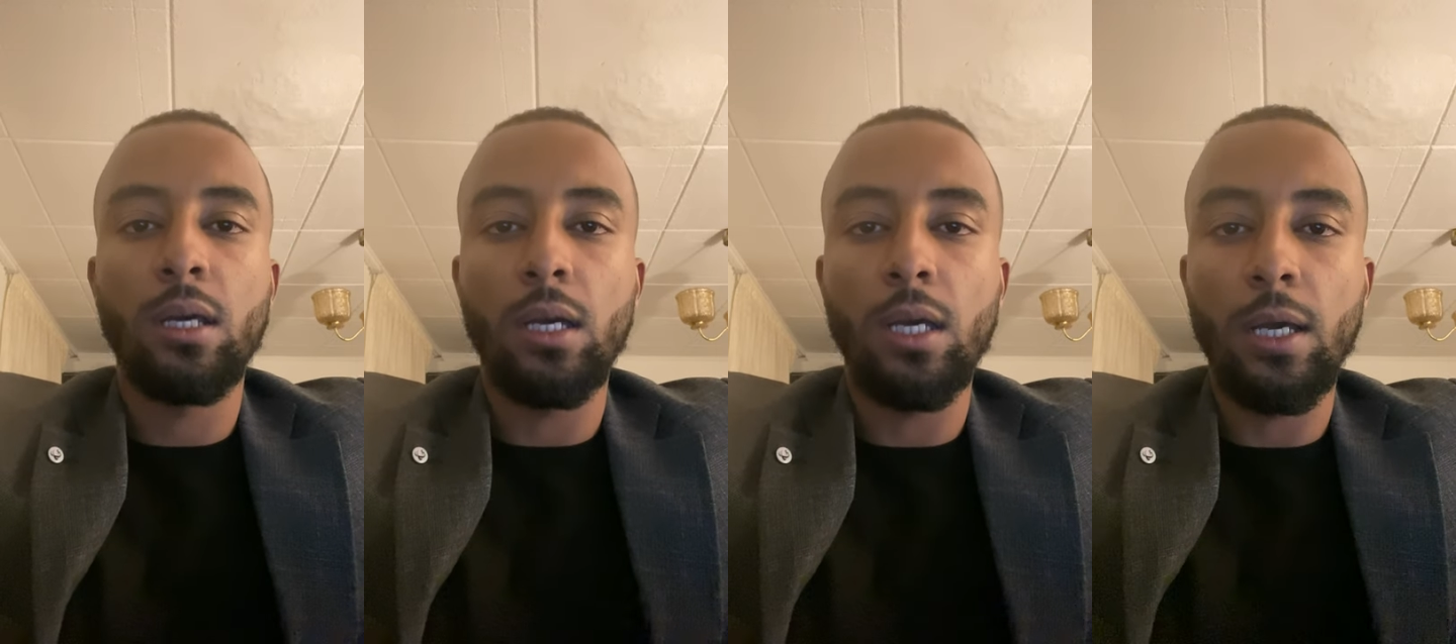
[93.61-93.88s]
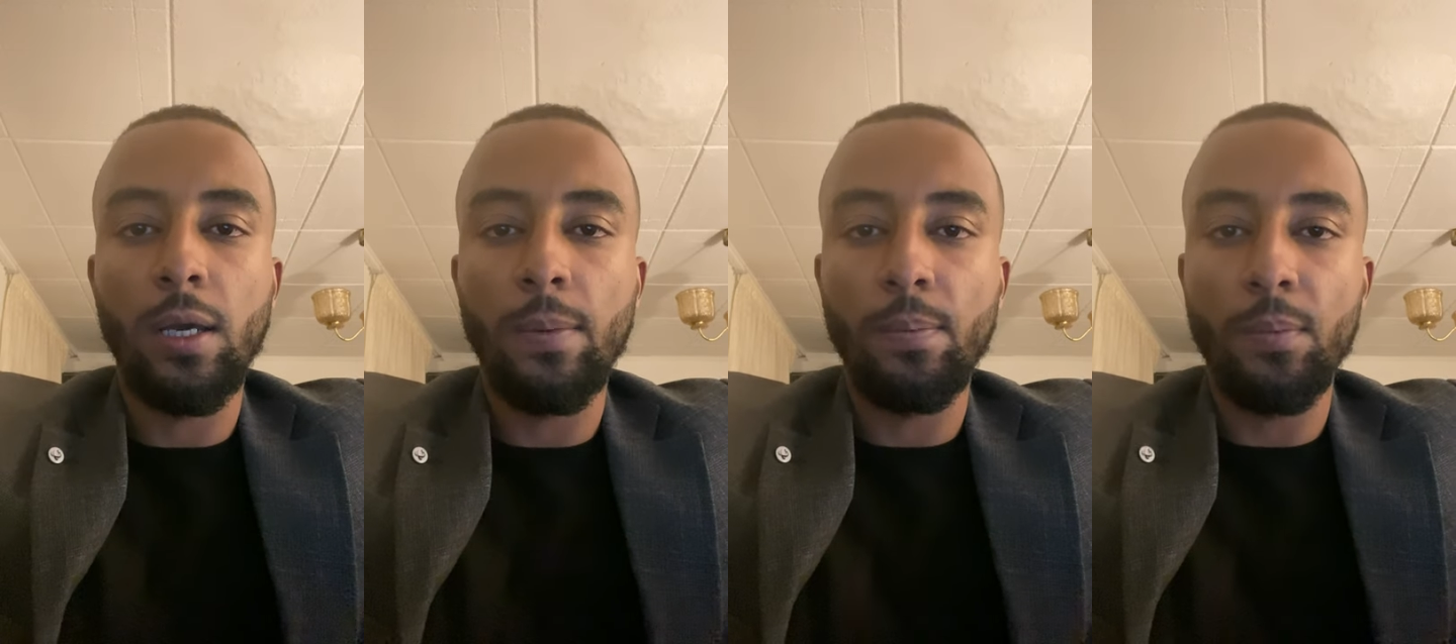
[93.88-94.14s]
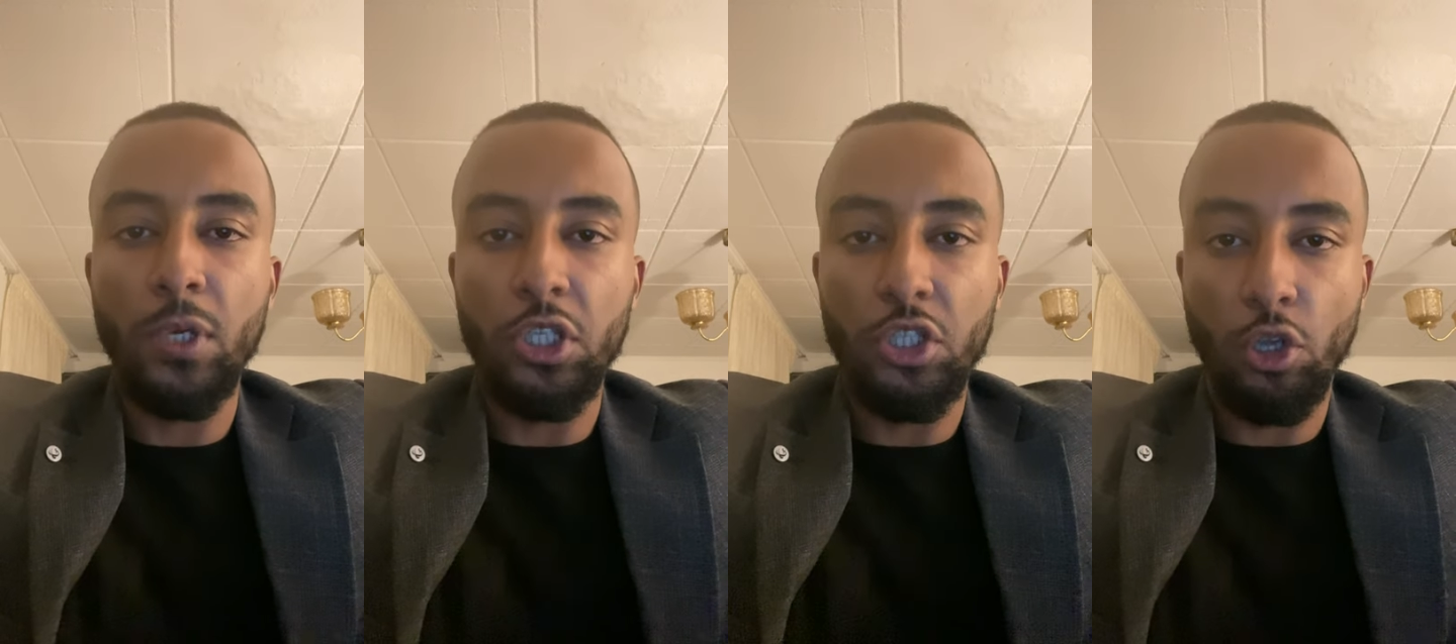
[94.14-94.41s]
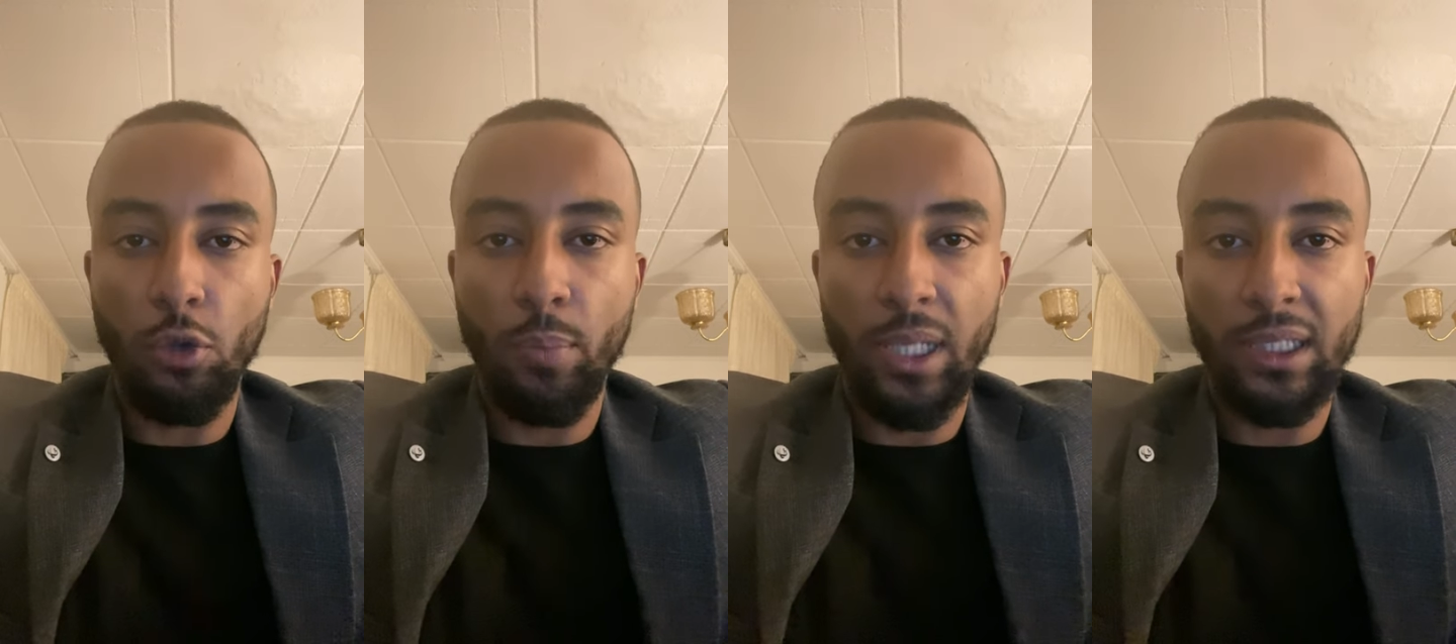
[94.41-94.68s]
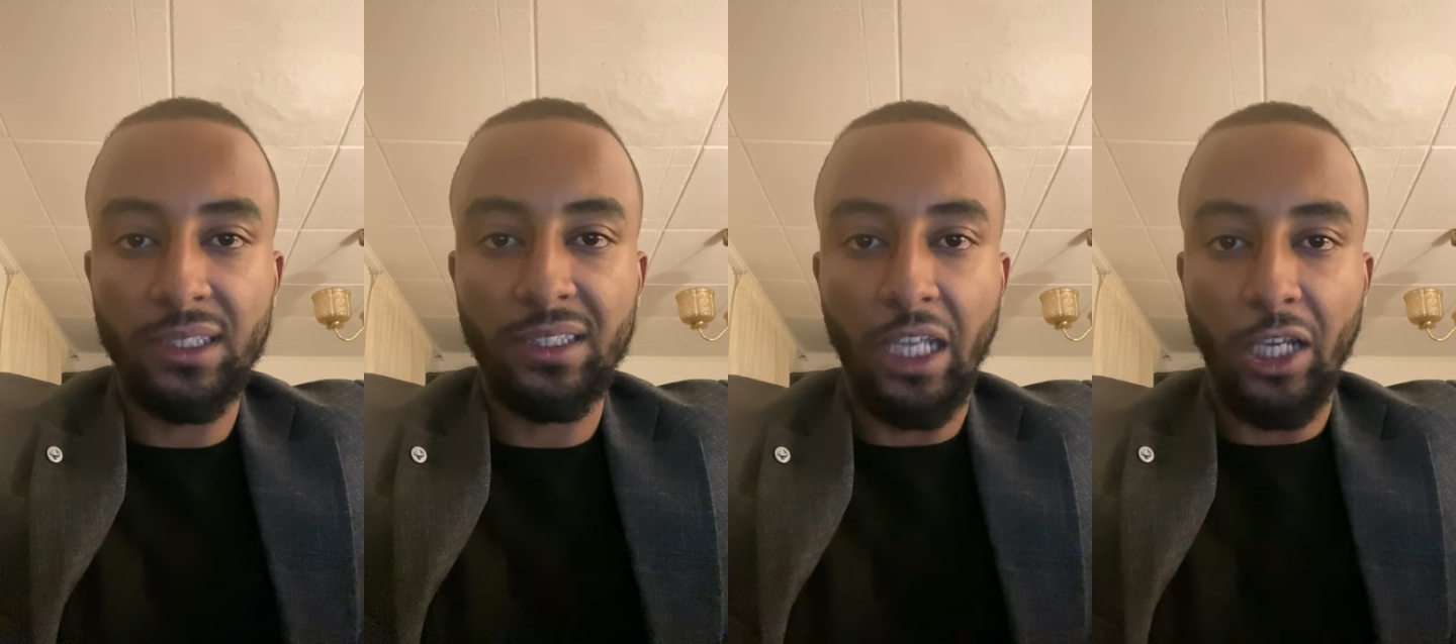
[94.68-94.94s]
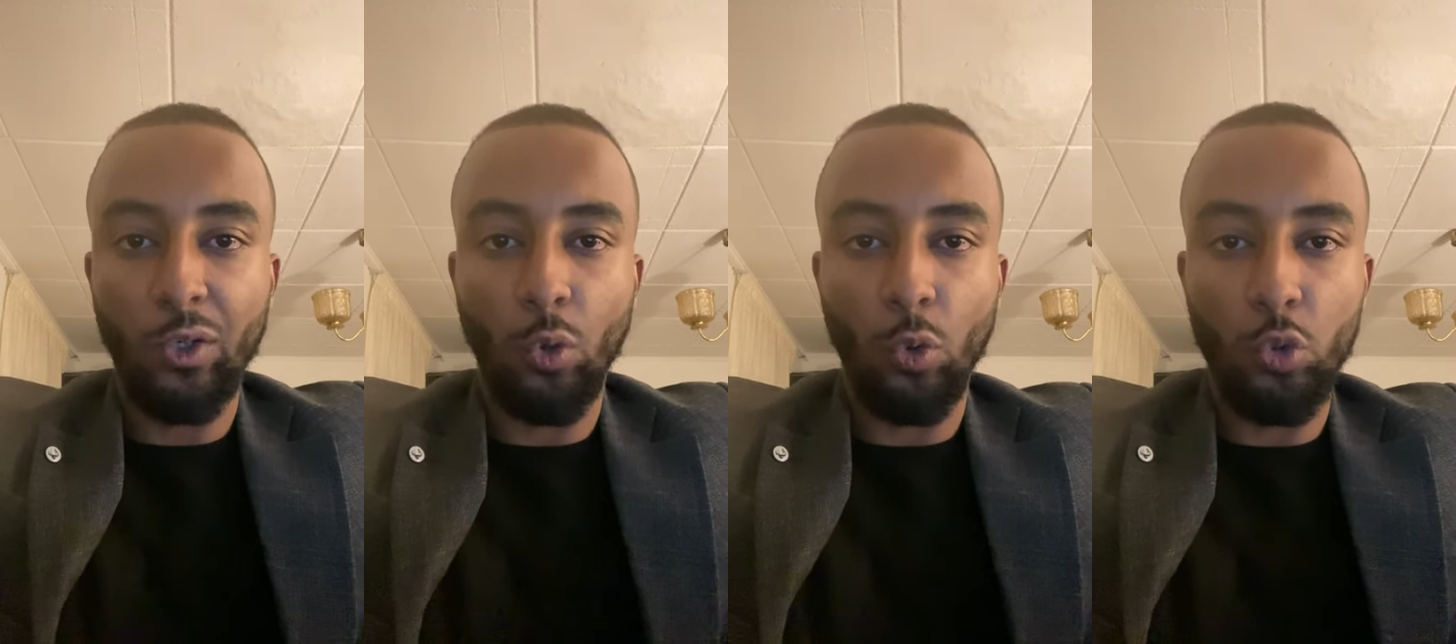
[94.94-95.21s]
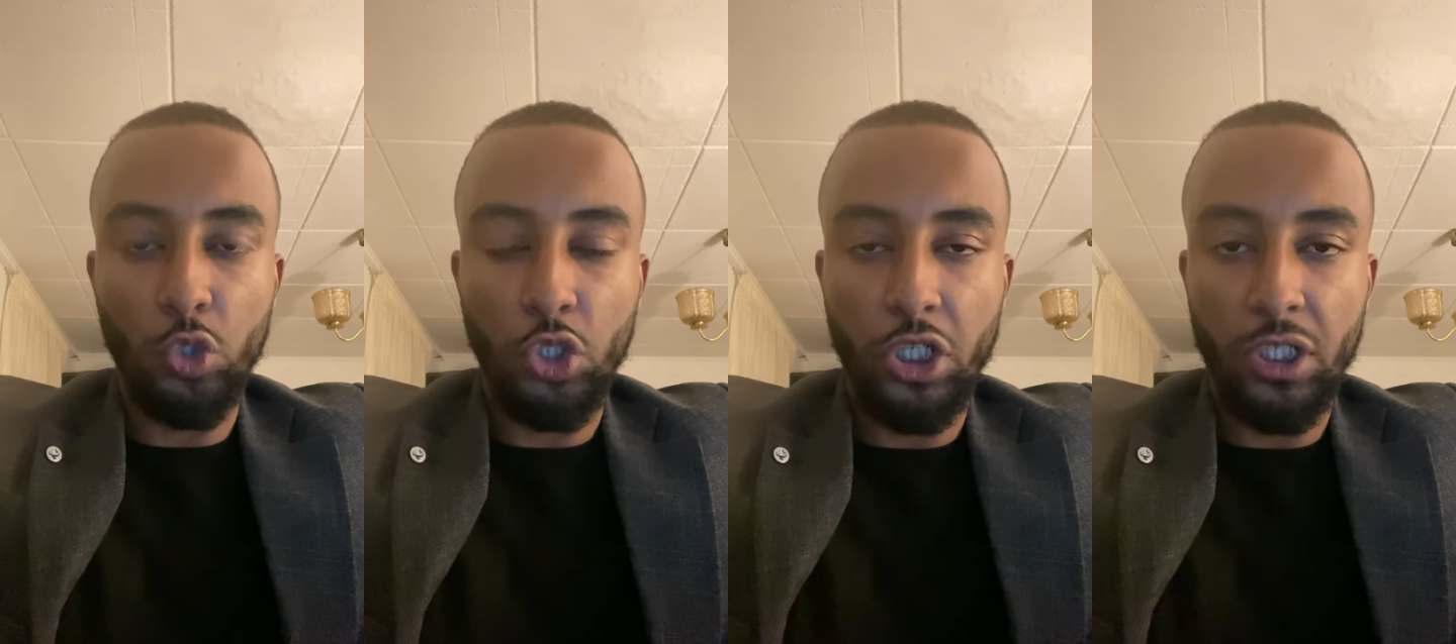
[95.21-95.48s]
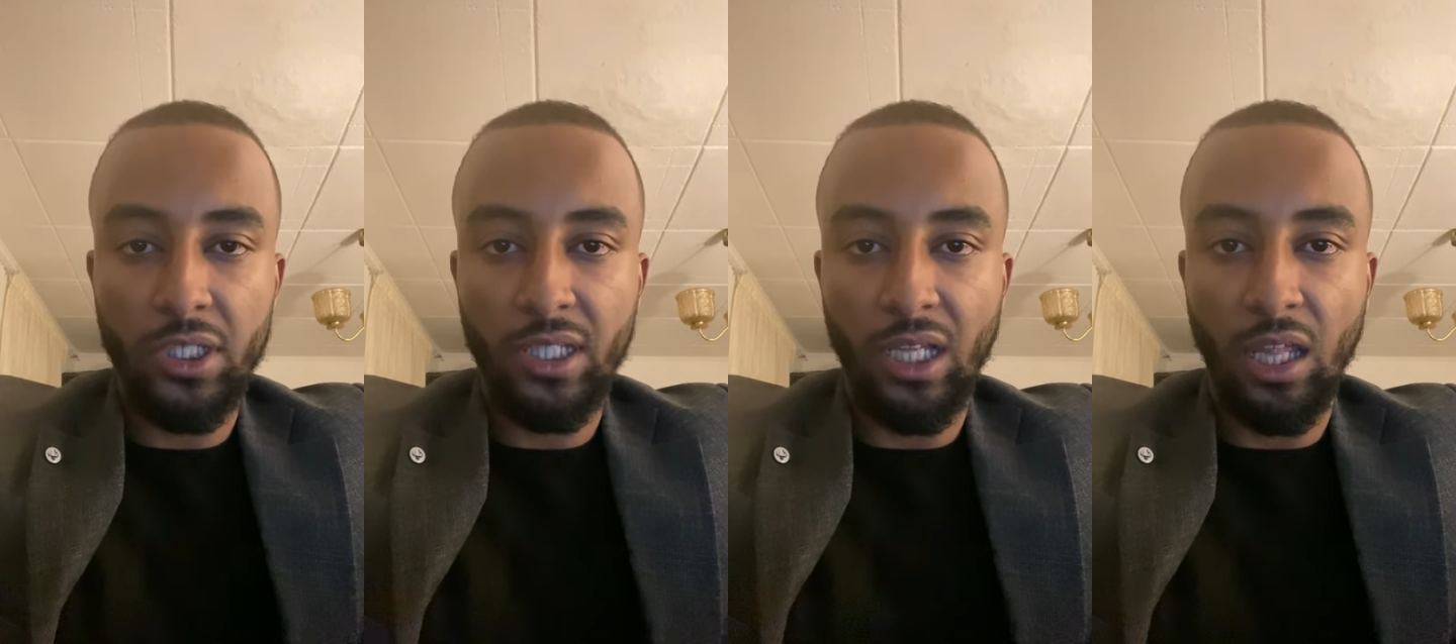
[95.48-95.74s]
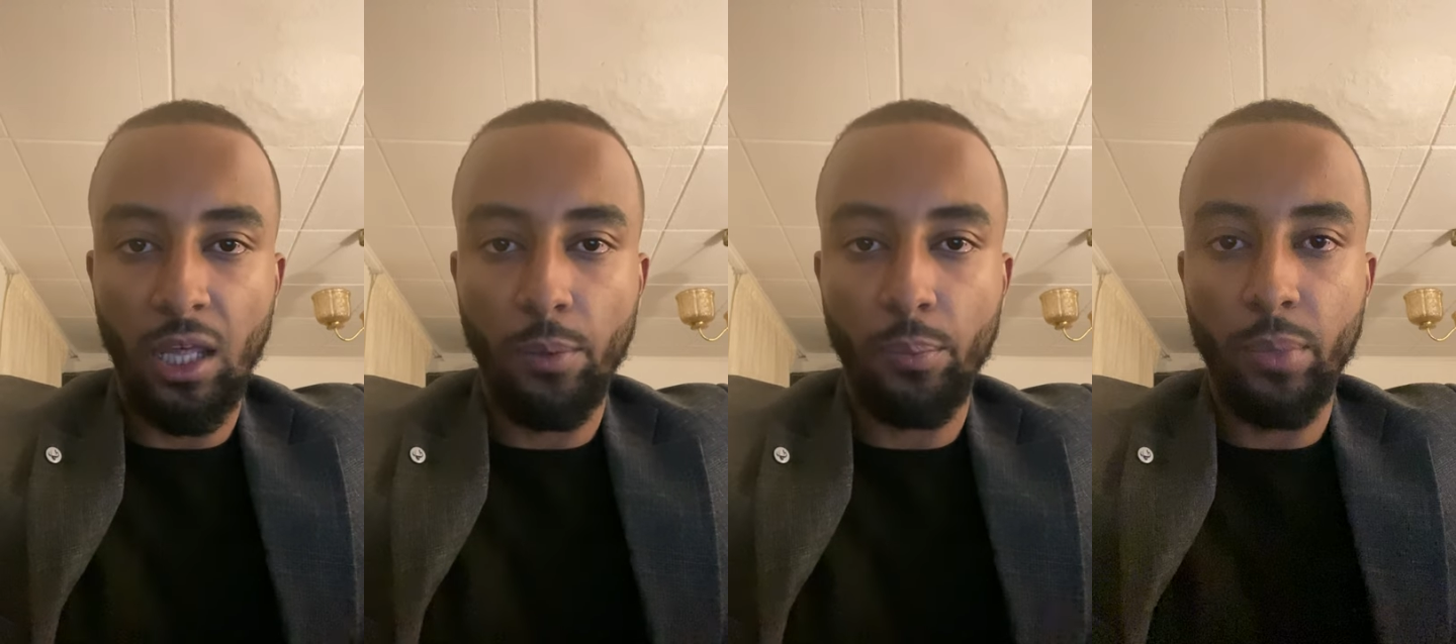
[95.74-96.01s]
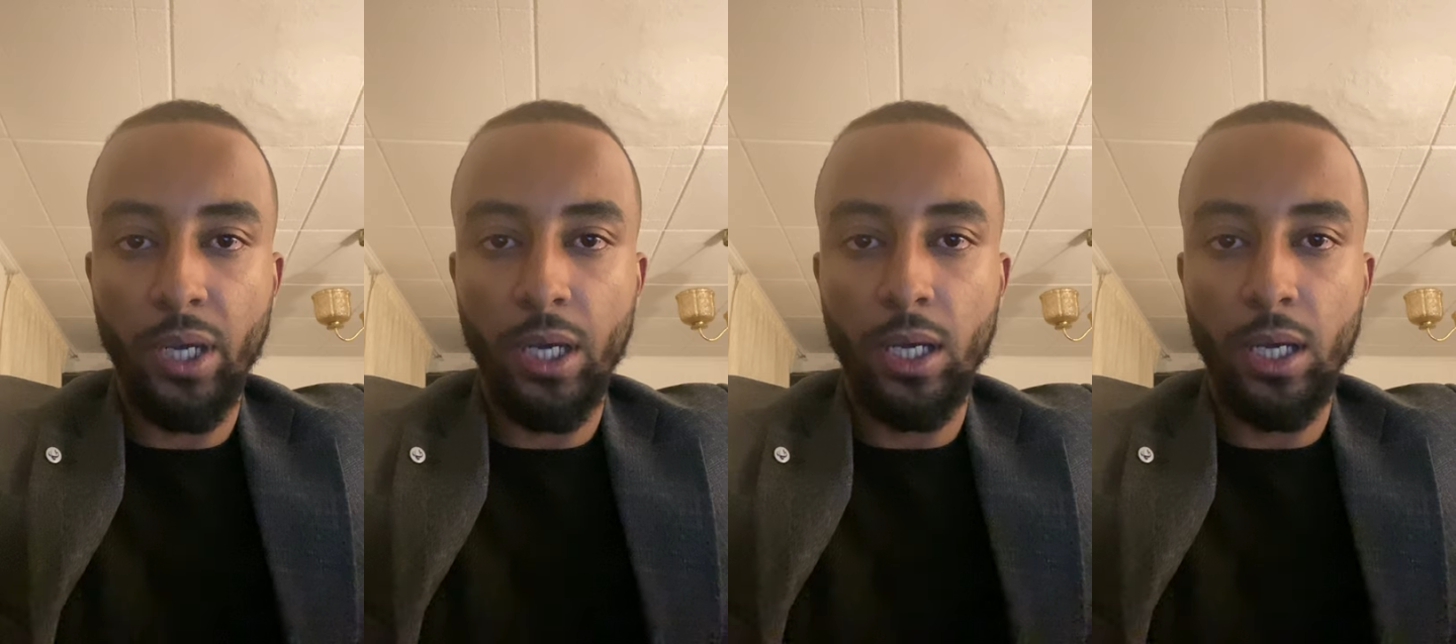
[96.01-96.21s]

Ethiopia's technology startup